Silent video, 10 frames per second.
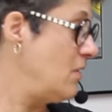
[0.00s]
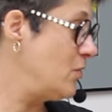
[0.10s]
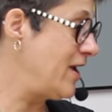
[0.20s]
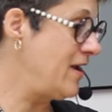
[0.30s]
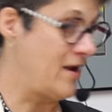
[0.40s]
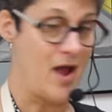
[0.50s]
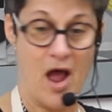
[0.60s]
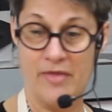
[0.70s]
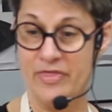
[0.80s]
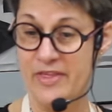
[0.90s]
Okay,
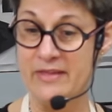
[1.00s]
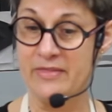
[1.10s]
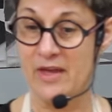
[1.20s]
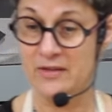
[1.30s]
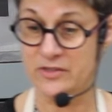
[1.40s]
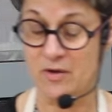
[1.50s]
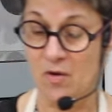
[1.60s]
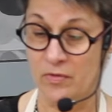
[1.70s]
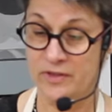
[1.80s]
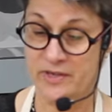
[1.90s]
I think that's
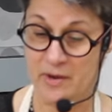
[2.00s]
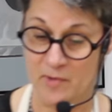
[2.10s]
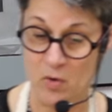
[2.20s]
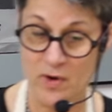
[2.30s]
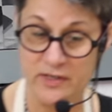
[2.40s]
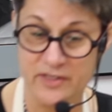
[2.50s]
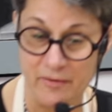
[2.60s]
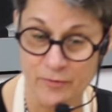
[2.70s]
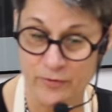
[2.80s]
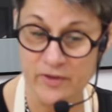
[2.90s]
all the demo
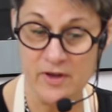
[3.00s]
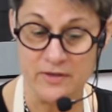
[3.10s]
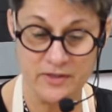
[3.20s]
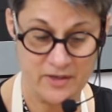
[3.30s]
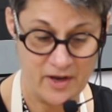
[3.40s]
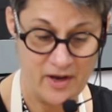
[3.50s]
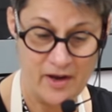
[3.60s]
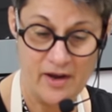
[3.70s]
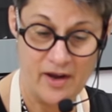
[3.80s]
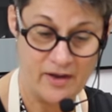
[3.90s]
except for this.
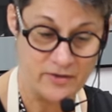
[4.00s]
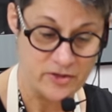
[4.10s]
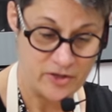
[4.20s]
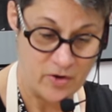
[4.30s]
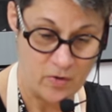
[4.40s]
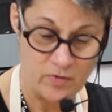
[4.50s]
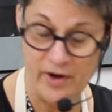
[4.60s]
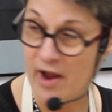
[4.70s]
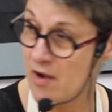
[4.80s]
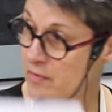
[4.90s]
And so
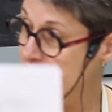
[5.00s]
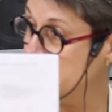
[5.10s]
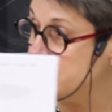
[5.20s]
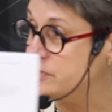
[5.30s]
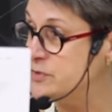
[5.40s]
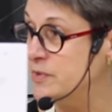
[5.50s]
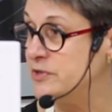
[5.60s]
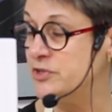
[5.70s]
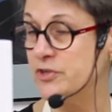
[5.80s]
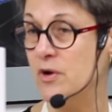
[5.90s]
now I'm going to
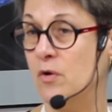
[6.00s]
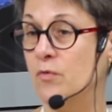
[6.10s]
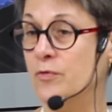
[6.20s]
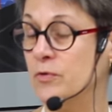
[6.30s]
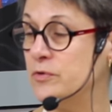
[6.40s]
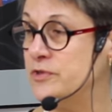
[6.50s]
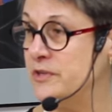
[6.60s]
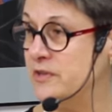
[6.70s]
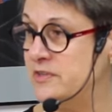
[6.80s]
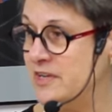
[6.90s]
switch over
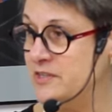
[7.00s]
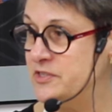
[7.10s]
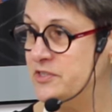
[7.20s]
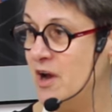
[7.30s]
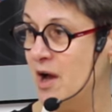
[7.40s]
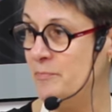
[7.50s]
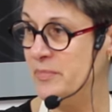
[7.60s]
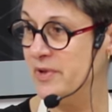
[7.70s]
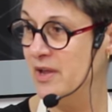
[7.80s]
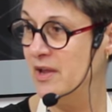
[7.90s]
to the desktop
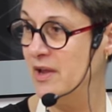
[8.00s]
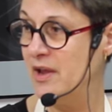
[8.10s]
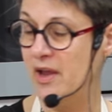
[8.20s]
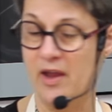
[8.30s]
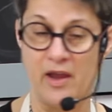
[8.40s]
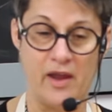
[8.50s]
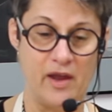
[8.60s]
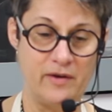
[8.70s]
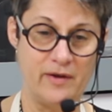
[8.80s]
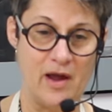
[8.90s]

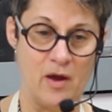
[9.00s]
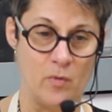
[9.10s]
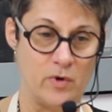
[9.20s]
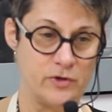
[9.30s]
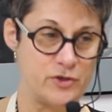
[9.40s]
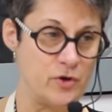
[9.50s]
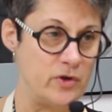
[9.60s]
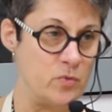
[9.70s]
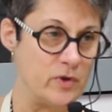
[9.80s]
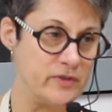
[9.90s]
and I want to show
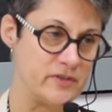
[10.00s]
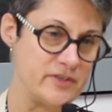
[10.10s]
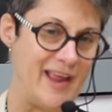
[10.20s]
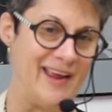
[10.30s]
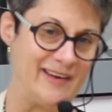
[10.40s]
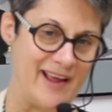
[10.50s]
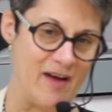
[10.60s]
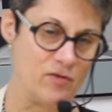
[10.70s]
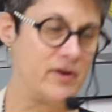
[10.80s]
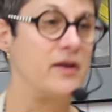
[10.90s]
you what this
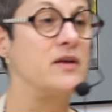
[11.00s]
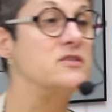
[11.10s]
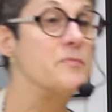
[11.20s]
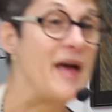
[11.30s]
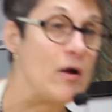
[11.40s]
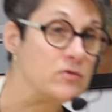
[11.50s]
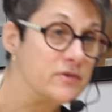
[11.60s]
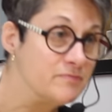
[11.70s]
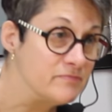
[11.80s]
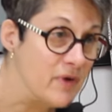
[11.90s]
handout is about.
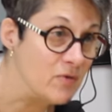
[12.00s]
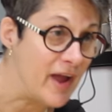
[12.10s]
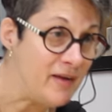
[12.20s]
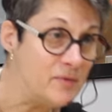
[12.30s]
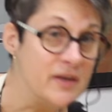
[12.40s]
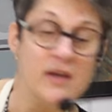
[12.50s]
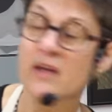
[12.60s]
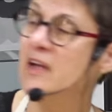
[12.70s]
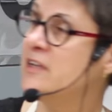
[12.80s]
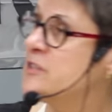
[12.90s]
Okay?
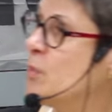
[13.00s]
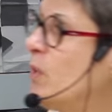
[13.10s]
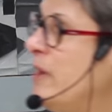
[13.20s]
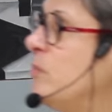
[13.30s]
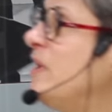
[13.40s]
It's a way